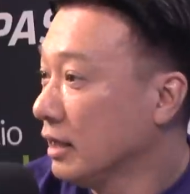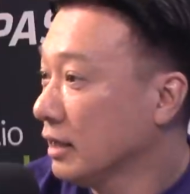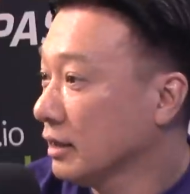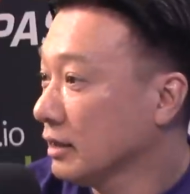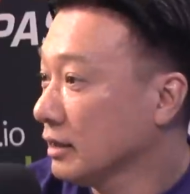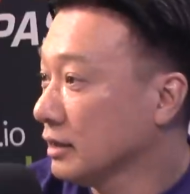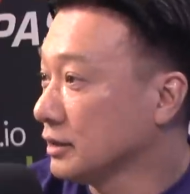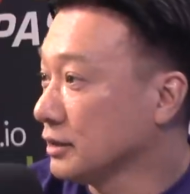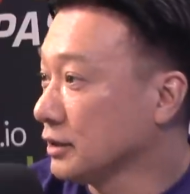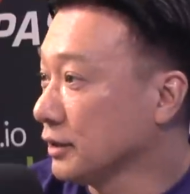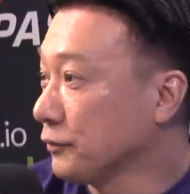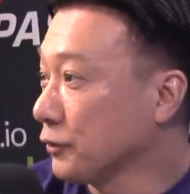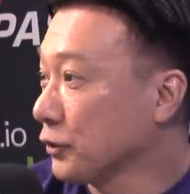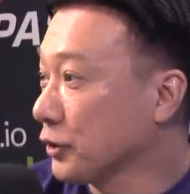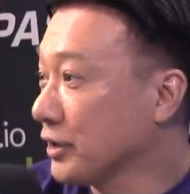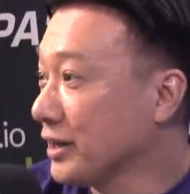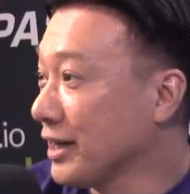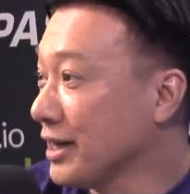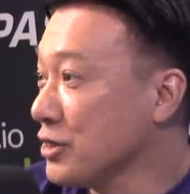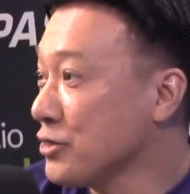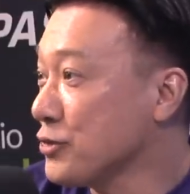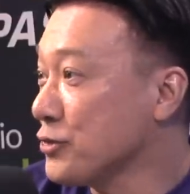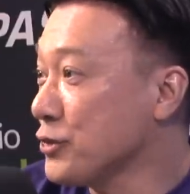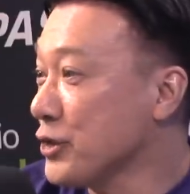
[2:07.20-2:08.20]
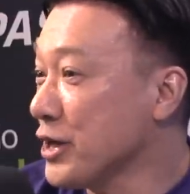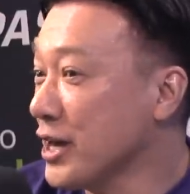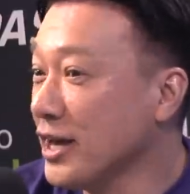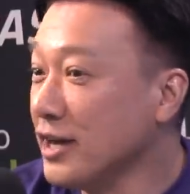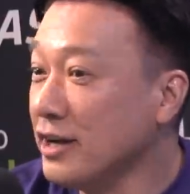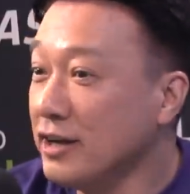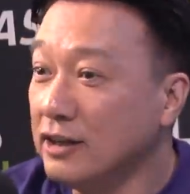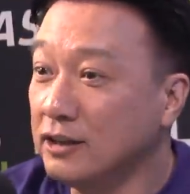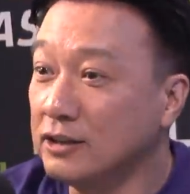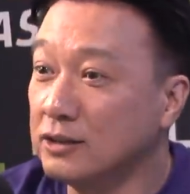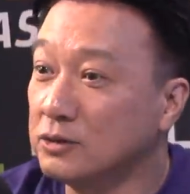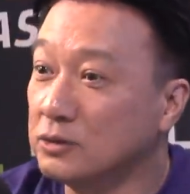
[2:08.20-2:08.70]
Because if you're getting
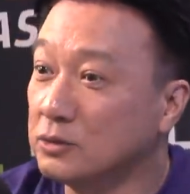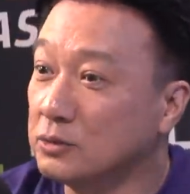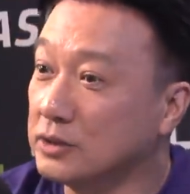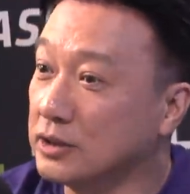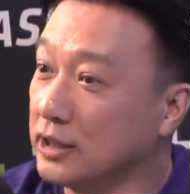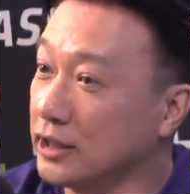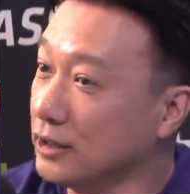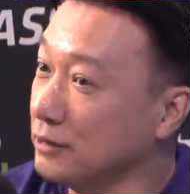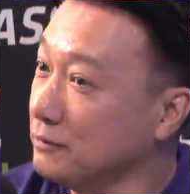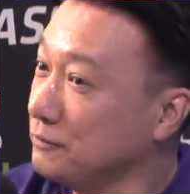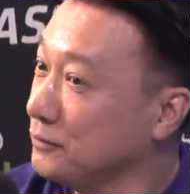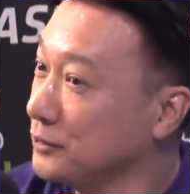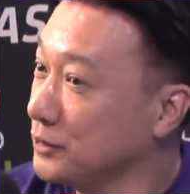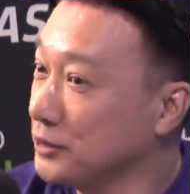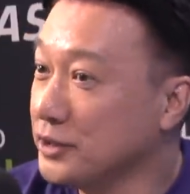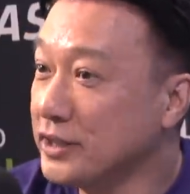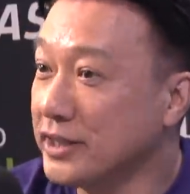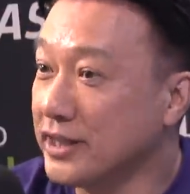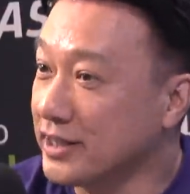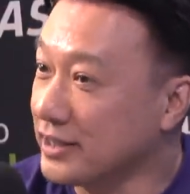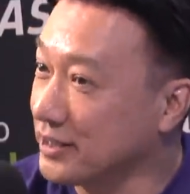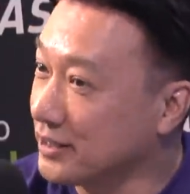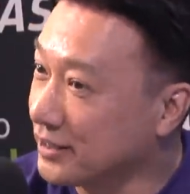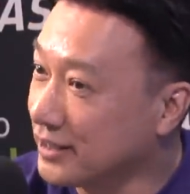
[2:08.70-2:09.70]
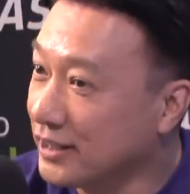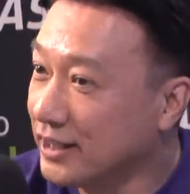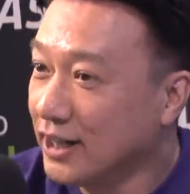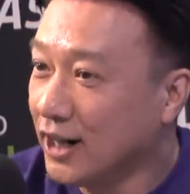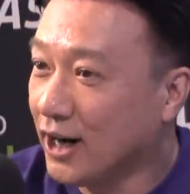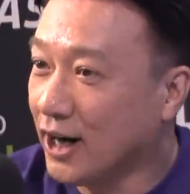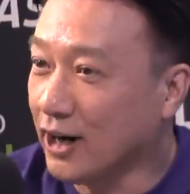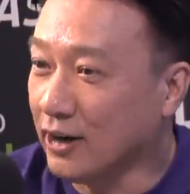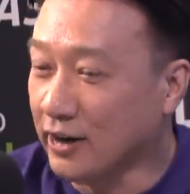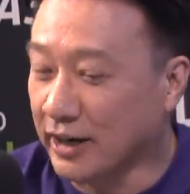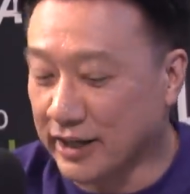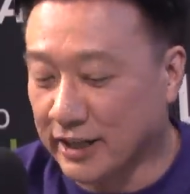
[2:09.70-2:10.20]
thin, we'll help fill you in.
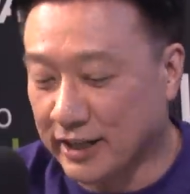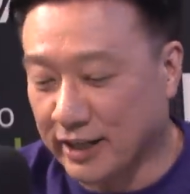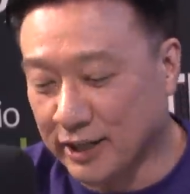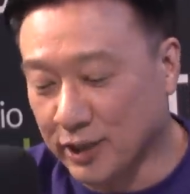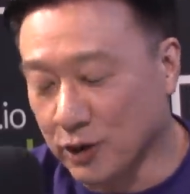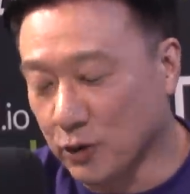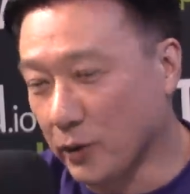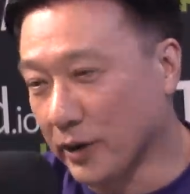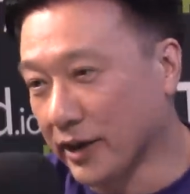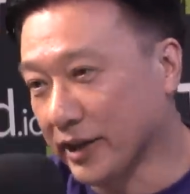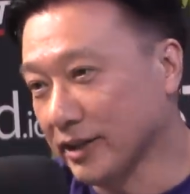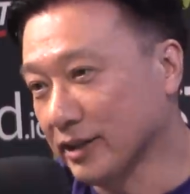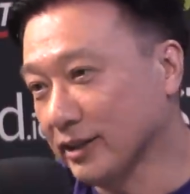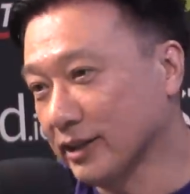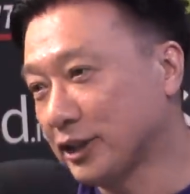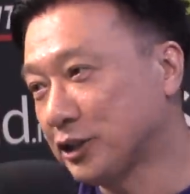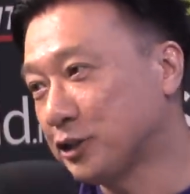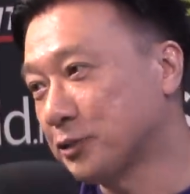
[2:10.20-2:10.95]
All right, anyway, let's